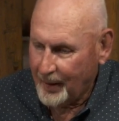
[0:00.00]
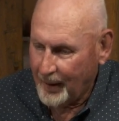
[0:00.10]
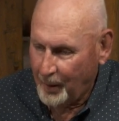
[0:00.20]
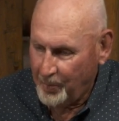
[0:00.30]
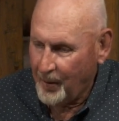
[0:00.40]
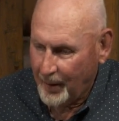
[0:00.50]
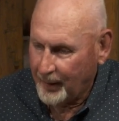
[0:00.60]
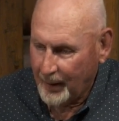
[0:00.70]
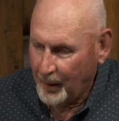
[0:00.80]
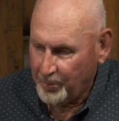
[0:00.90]
a,
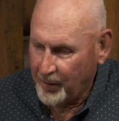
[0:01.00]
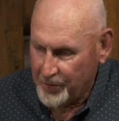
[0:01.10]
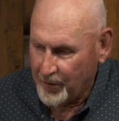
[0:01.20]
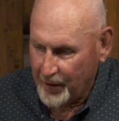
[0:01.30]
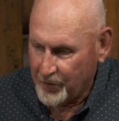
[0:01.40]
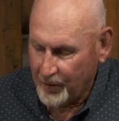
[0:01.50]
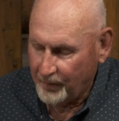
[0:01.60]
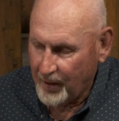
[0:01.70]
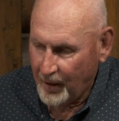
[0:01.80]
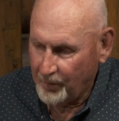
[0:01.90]
a princess of,
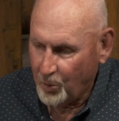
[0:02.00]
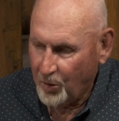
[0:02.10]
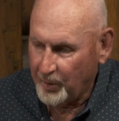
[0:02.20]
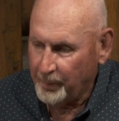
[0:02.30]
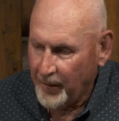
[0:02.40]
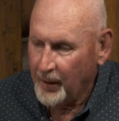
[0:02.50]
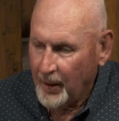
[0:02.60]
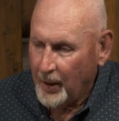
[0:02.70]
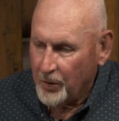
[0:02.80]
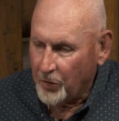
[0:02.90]
of, a woman.
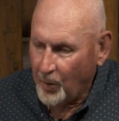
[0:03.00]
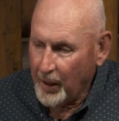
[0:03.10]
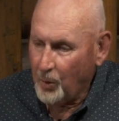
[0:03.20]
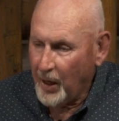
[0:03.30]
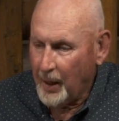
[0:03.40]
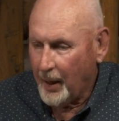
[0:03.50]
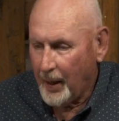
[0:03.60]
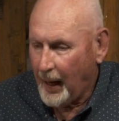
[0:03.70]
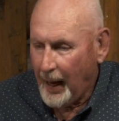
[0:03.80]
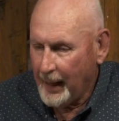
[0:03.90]
So anyway,
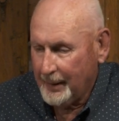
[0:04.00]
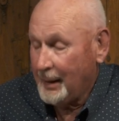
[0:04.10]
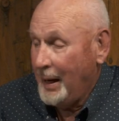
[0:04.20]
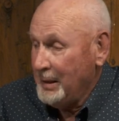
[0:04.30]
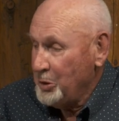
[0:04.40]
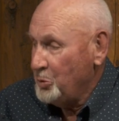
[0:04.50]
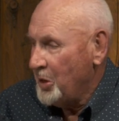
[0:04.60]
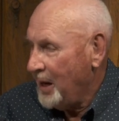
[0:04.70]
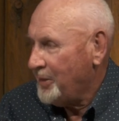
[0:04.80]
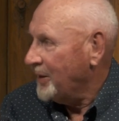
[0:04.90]
I, I knew
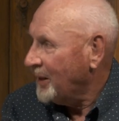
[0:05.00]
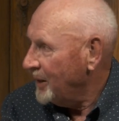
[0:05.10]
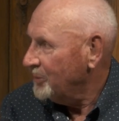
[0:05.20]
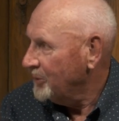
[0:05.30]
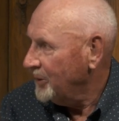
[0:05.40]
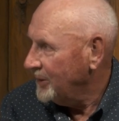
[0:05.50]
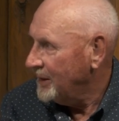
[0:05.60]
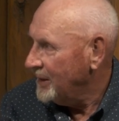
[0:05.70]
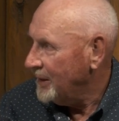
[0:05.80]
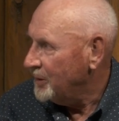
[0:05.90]
nothing. I really
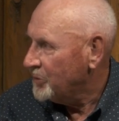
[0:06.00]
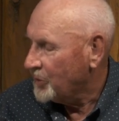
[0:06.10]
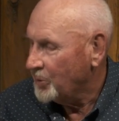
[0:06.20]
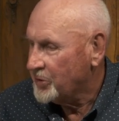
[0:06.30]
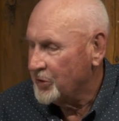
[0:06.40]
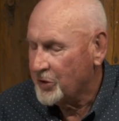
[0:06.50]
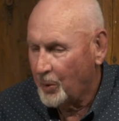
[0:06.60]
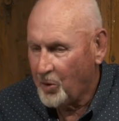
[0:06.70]
did. So she said,